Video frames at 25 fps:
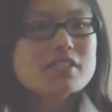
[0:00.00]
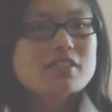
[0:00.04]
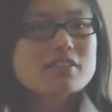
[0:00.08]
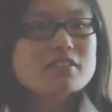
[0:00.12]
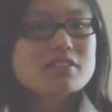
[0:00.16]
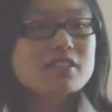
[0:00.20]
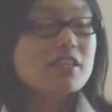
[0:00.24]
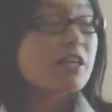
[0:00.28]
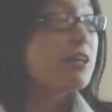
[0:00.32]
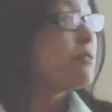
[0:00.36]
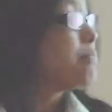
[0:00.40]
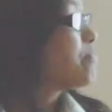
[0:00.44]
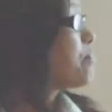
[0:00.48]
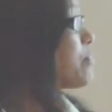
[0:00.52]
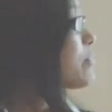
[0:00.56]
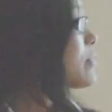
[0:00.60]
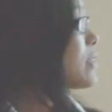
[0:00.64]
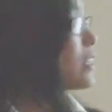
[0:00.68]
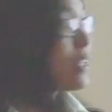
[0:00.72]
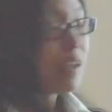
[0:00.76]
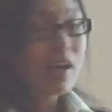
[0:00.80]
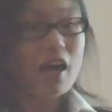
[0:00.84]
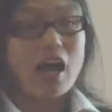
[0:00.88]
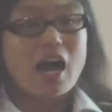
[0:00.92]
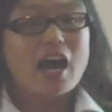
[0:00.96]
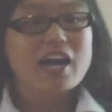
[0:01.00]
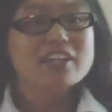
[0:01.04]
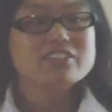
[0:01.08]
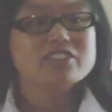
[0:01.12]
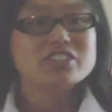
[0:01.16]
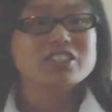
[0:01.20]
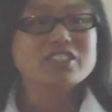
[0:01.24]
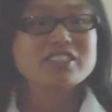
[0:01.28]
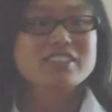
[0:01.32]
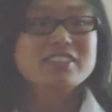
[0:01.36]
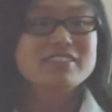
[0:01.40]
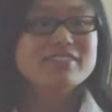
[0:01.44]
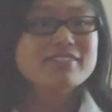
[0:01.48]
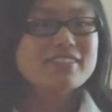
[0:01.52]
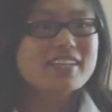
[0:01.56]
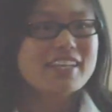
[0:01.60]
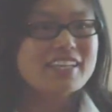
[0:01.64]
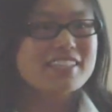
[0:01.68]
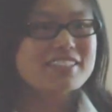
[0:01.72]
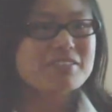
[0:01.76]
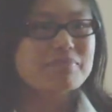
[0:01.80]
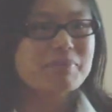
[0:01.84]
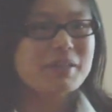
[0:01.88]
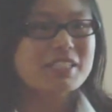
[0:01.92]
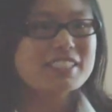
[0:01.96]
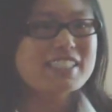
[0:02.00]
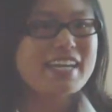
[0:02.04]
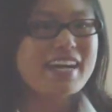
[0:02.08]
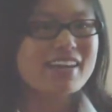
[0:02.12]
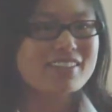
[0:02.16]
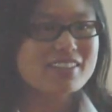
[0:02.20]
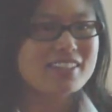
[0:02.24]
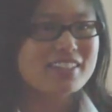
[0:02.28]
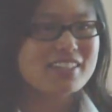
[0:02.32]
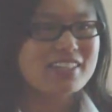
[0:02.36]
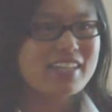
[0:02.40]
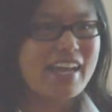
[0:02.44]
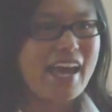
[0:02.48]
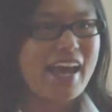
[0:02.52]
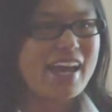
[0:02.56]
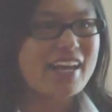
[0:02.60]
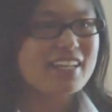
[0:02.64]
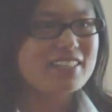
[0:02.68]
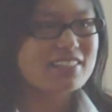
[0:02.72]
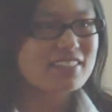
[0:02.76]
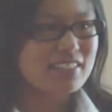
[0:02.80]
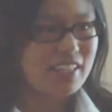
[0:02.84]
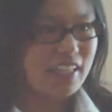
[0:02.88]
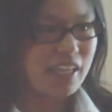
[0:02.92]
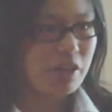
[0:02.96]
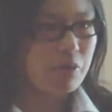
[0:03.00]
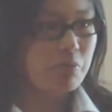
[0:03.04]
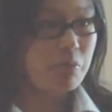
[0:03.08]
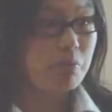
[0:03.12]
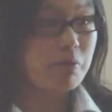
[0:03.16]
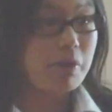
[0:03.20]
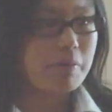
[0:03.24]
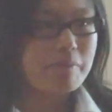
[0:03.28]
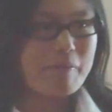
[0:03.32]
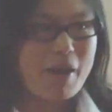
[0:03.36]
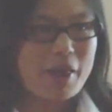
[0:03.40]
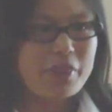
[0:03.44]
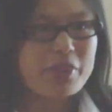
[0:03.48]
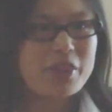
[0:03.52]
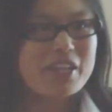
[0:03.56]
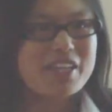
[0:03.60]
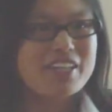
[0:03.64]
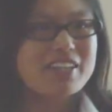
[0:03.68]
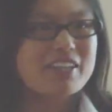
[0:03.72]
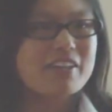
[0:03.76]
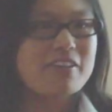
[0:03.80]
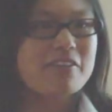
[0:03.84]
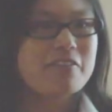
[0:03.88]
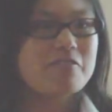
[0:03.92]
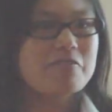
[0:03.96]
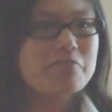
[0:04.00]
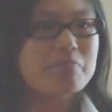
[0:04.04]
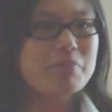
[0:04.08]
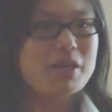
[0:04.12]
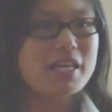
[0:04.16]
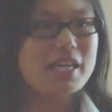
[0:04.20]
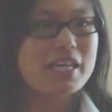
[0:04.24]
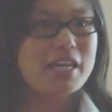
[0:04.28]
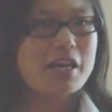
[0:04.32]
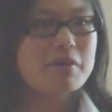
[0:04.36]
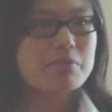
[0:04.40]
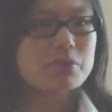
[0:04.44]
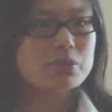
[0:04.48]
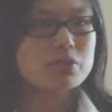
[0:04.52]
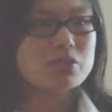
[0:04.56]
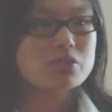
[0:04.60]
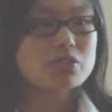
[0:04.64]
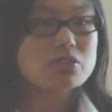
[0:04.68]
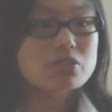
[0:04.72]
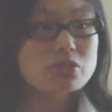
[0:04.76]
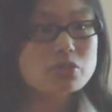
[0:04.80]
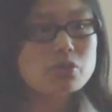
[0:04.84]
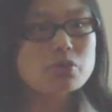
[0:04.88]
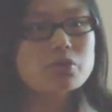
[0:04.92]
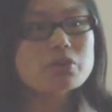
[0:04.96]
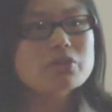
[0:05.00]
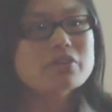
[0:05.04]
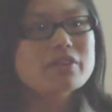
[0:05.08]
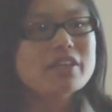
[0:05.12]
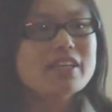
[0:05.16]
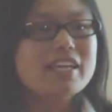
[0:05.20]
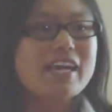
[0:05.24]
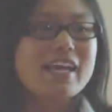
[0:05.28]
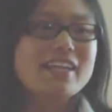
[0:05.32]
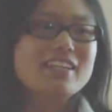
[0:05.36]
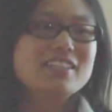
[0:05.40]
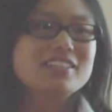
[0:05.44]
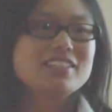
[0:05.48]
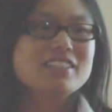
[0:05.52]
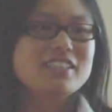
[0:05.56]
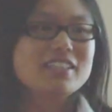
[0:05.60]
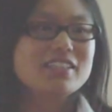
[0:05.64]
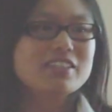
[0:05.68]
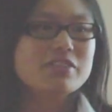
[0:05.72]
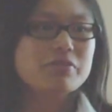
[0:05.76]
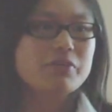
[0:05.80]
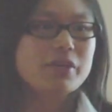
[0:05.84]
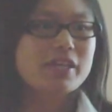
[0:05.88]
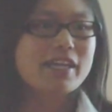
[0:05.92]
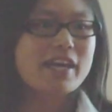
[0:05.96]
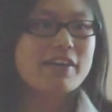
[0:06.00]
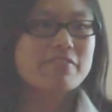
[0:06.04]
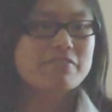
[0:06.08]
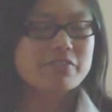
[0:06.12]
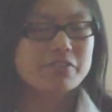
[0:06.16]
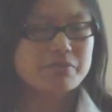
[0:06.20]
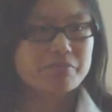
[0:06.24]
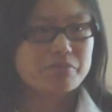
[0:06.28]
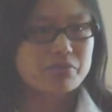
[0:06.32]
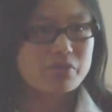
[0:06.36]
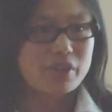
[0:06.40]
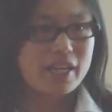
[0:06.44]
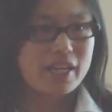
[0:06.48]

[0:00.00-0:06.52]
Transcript: So hydrogen has been touted as a, a, method of being able to store the energy that we get from